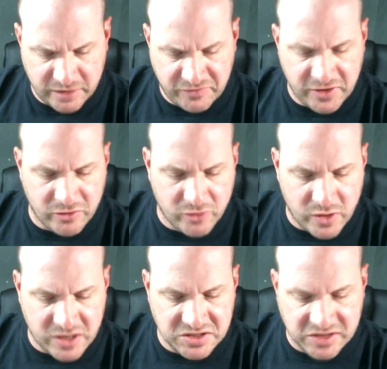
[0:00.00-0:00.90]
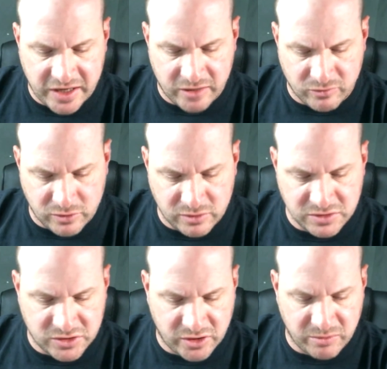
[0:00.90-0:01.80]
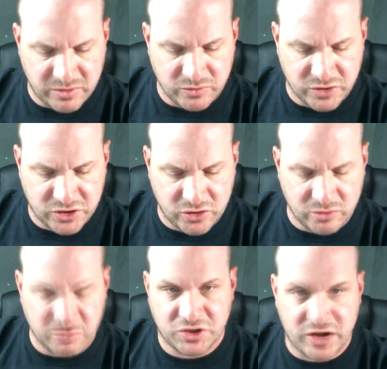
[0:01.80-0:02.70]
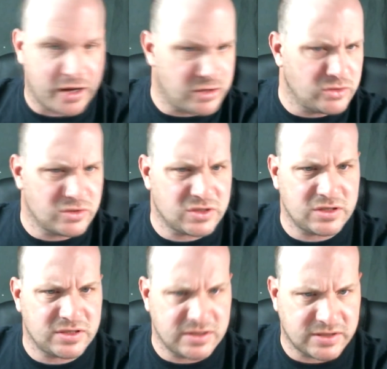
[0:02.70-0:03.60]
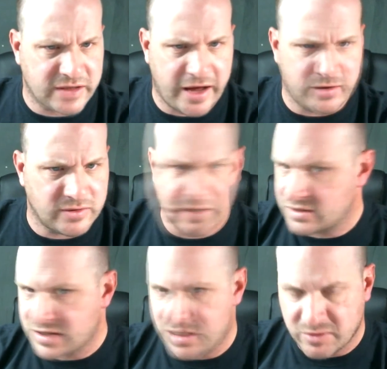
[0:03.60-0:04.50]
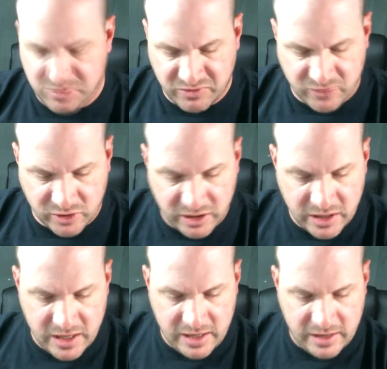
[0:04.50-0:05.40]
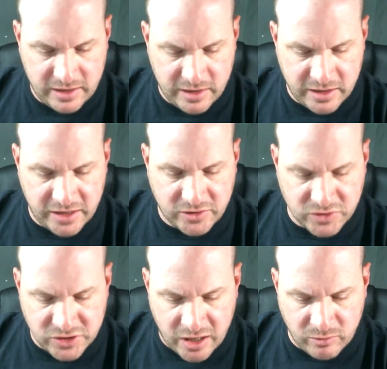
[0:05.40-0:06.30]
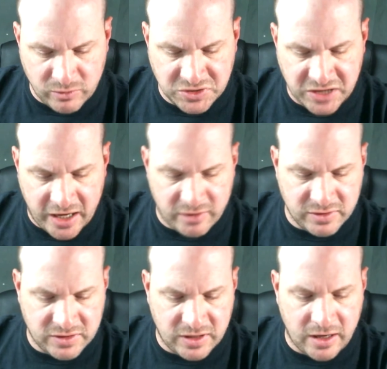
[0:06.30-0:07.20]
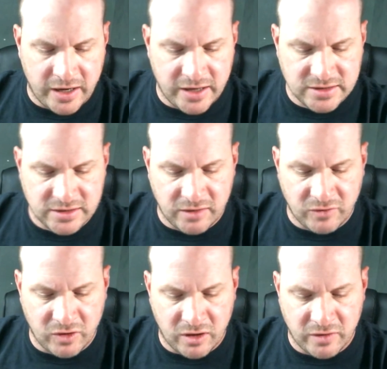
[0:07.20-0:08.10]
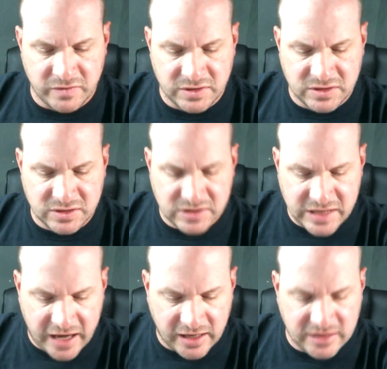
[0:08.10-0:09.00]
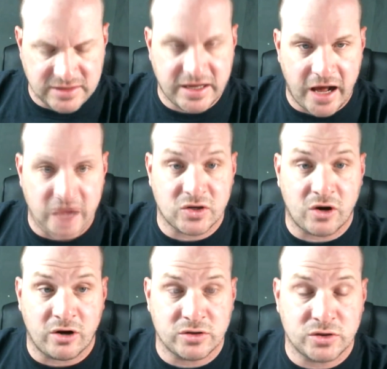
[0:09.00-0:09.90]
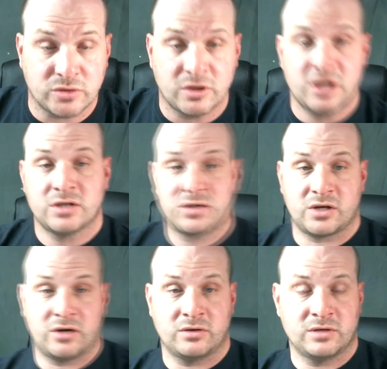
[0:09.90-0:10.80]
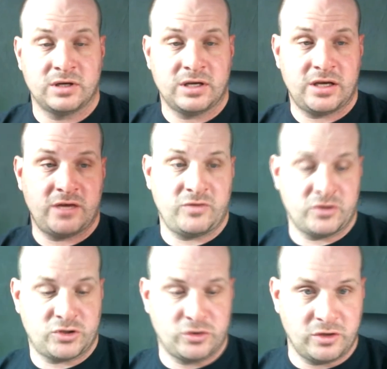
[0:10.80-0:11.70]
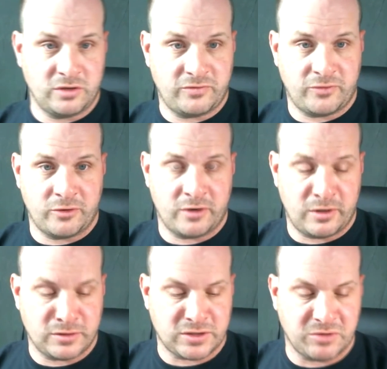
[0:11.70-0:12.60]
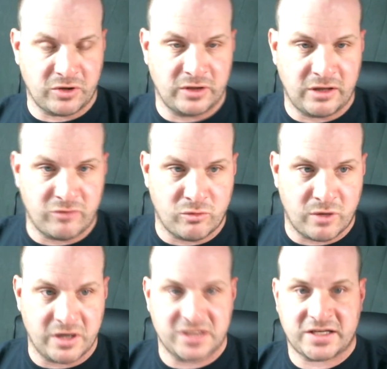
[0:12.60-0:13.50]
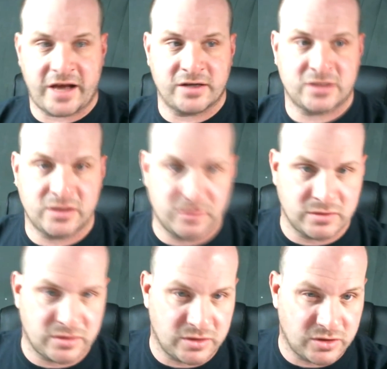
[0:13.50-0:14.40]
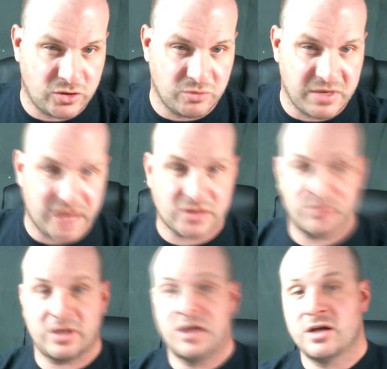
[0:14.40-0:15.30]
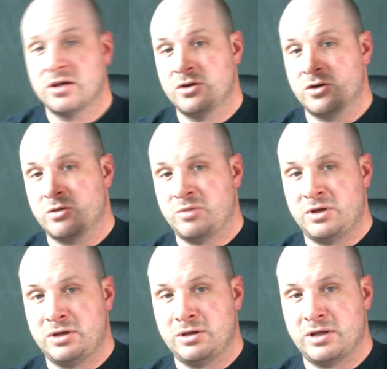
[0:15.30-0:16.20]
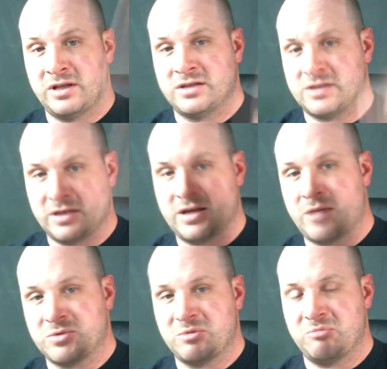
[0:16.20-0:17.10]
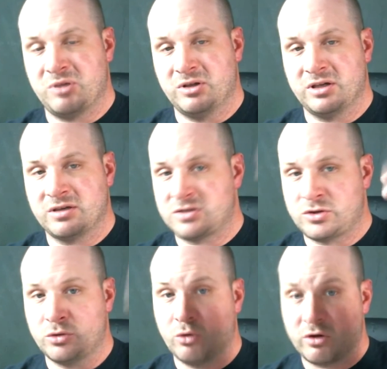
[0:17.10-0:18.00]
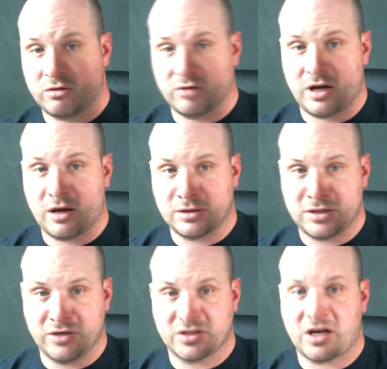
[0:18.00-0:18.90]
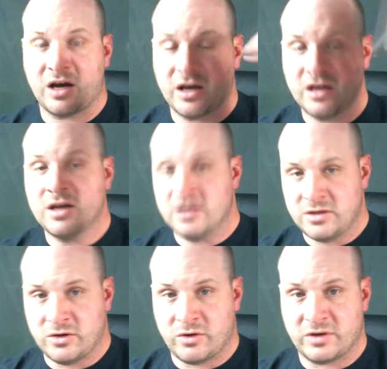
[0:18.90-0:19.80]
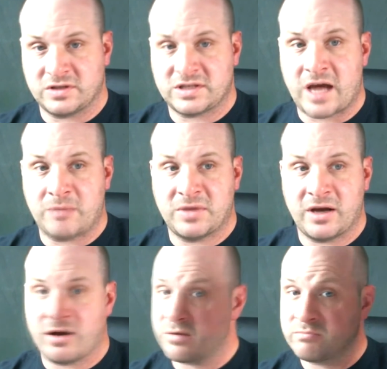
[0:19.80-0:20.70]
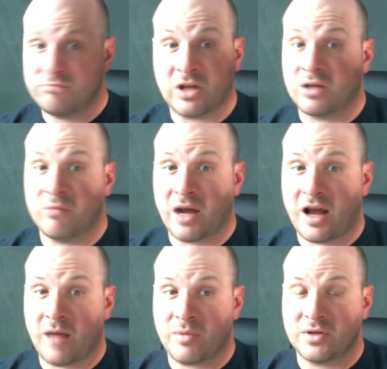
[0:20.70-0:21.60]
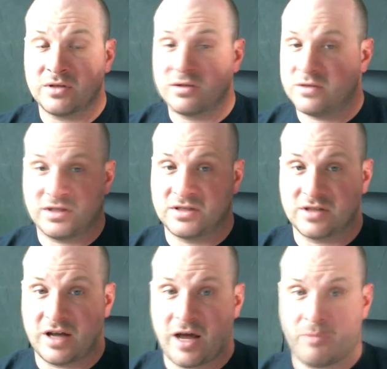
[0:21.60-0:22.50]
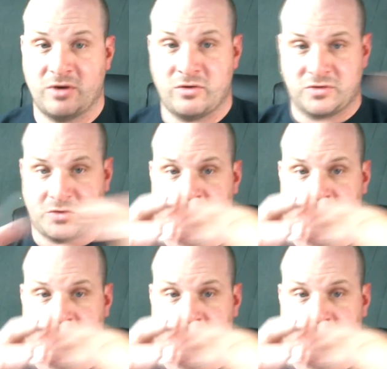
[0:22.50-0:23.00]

Failure requires a scatter roll and determine which cube the shot. You use the scatter thing, same as before. An accurate shot will scatter into the highest level of the stack it scatters onto. So if you're shooting for something on level 1, it scatters to the cube next to it. You're going to be, and it happens to be a building, it's 2 or 3 tiers high. You're going on the top there. Nothing might happen. Nothing's going to happen. Also,